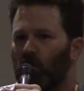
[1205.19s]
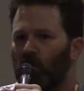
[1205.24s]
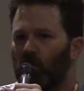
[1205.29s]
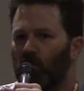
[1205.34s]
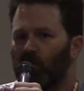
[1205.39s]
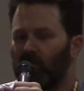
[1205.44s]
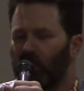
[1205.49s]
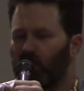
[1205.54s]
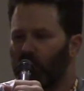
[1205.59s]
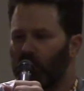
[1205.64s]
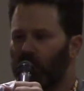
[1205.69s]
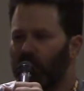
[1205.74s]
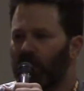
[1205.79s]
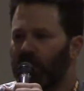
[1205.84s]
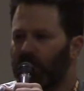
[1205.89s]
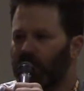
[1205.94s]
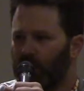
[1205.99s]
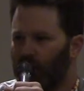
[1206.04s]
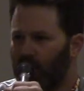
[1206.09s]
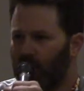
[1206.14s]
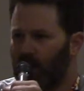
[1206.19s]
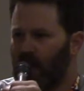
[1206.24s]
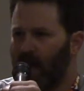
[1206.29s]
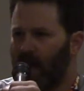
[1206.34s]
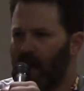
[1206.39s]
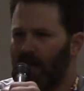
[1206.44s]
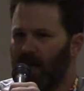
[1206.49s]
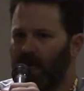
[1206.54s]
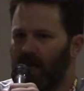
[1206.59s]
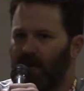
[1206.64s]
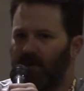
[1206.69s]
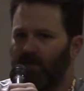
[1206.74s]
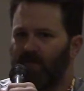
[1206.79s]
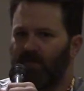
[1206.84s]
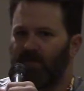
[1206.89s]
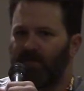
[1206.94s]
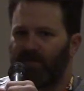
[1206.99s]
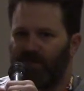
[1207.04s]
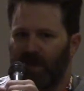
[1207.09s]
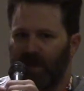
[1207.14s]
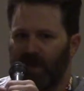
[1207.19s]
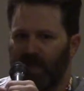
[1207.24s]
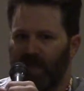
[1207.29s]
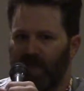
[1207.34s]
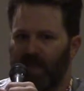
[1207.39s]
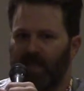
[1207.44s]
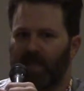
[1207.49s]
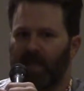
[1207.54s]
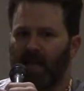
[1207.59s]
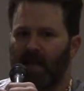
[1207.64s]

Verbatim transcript: review it, look at it, fit it,